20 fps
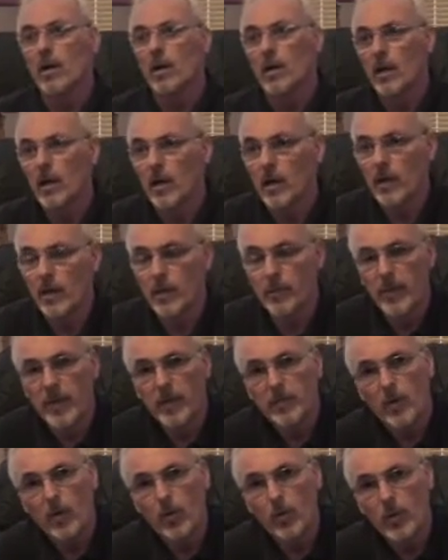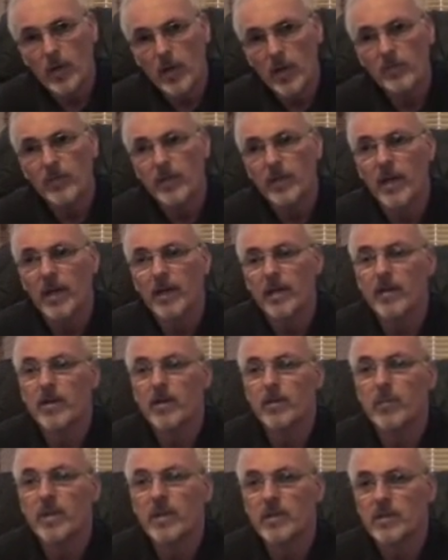the people who live in that
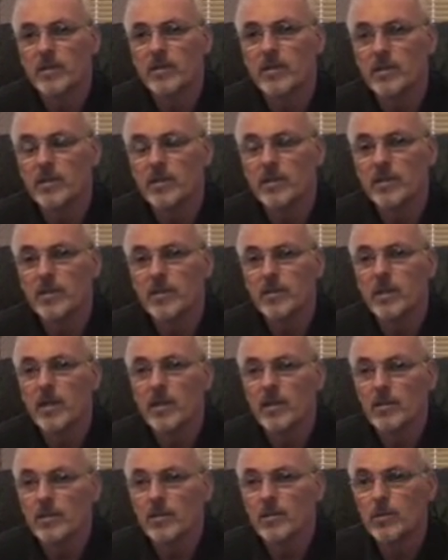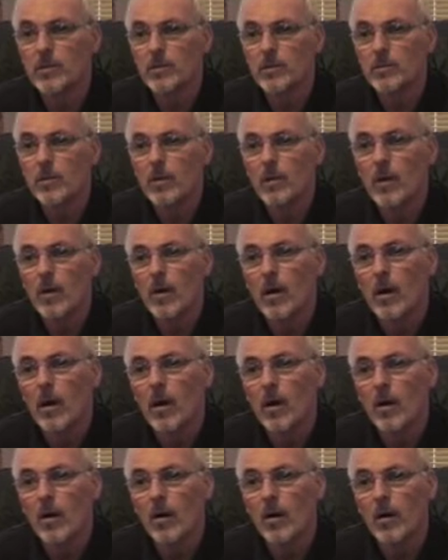area makes a decision as to
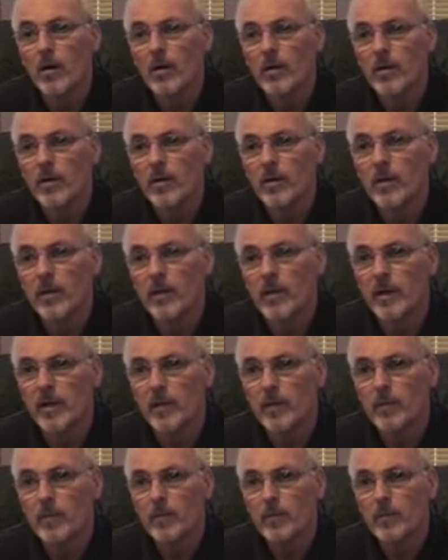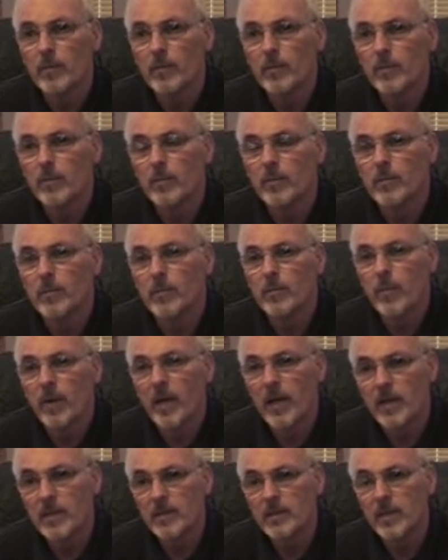how the
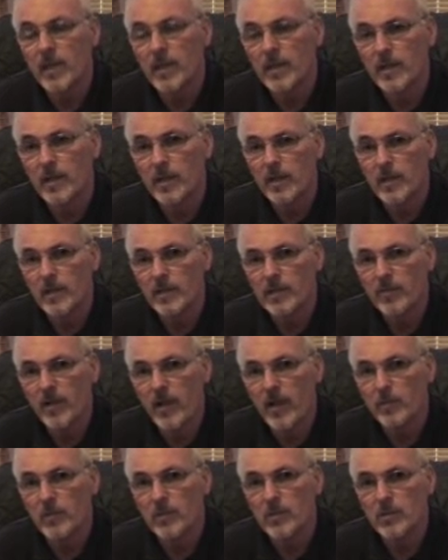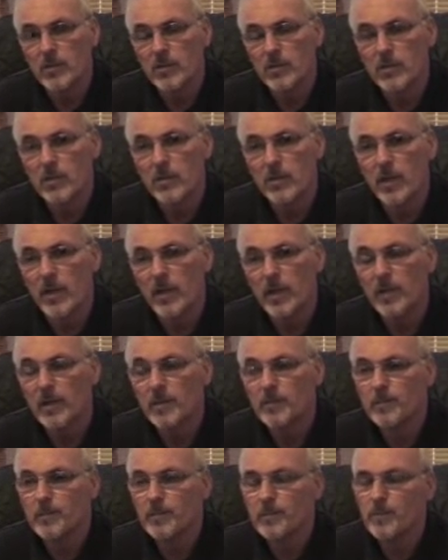plants and the development should go
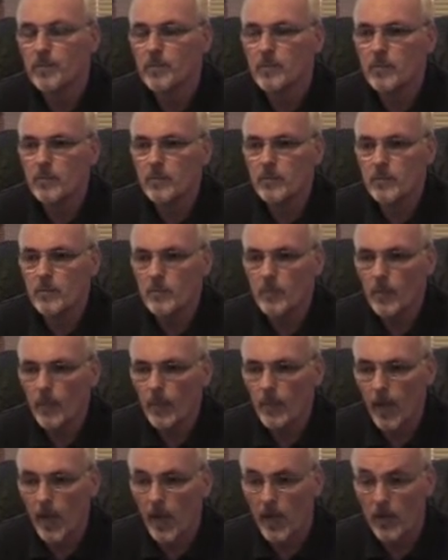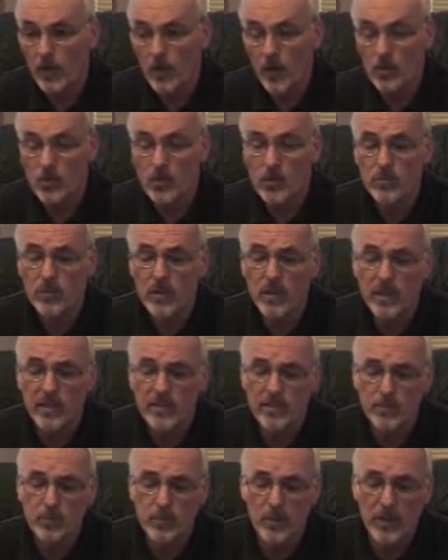ahead. And it also
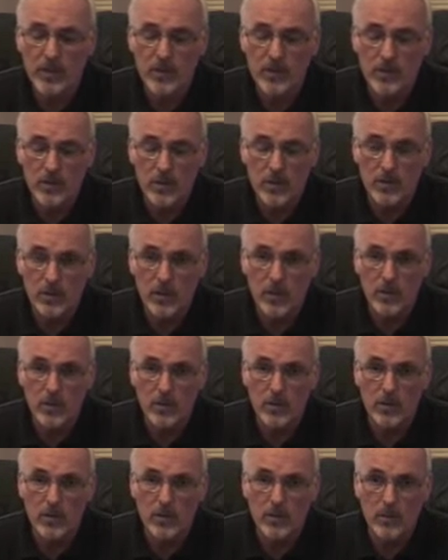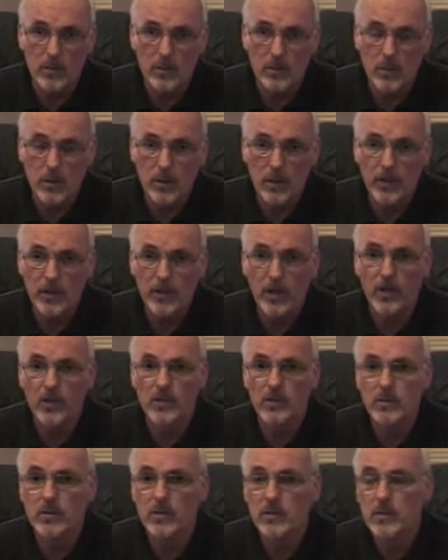relieves the pressure on local
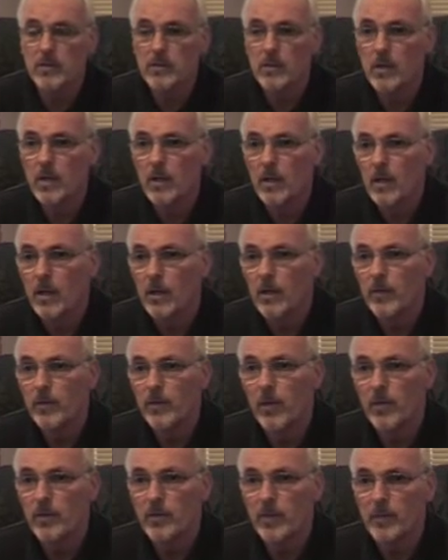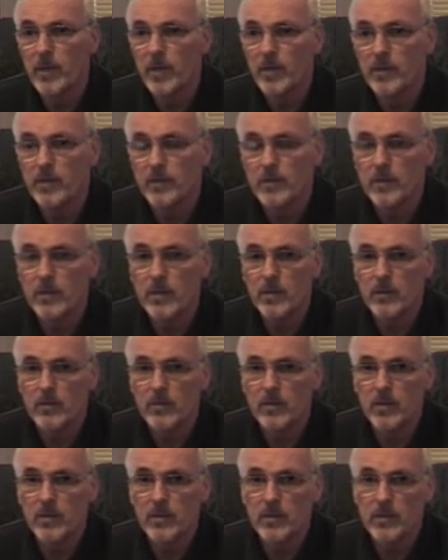councils not to make those
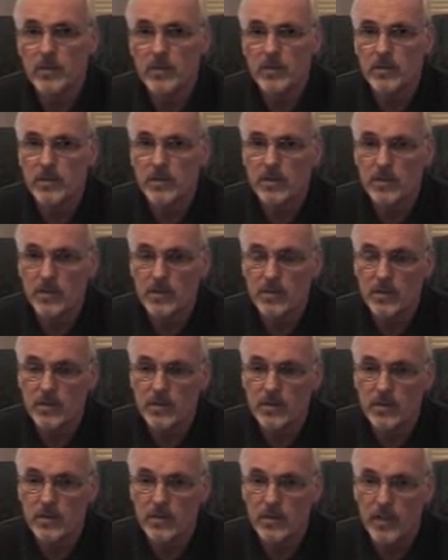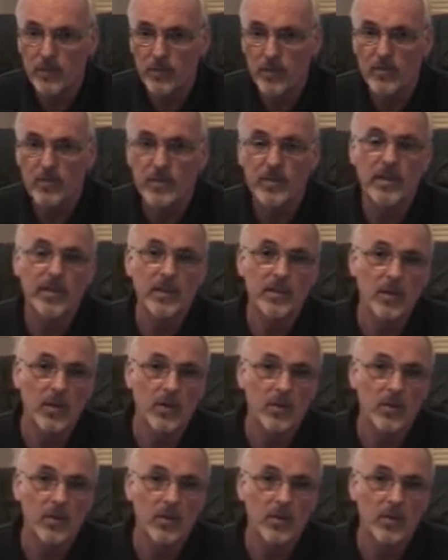controversial decisions like we've seen